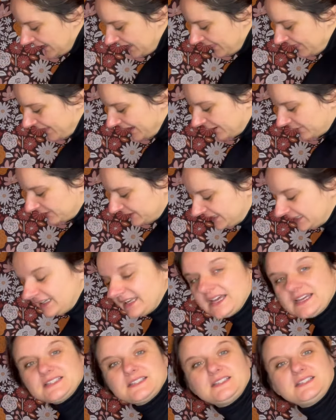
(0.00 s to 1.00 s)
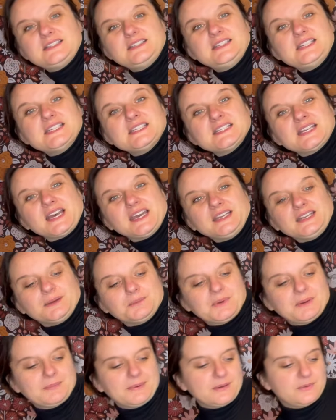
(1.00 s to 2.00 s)
Now, the last design
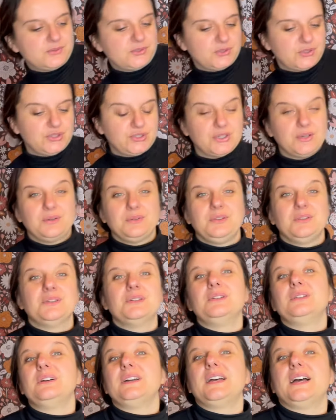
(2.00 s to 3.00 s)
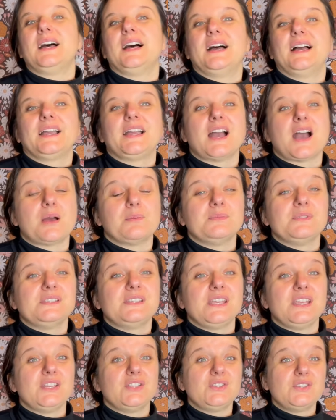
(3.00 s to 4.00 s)
I'm about to show you comes
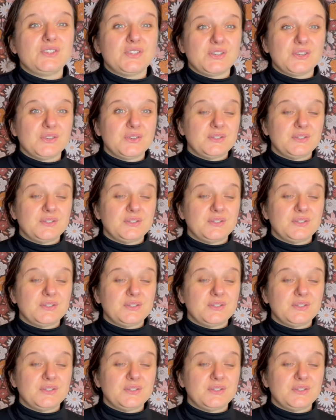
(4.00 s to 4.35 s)
in two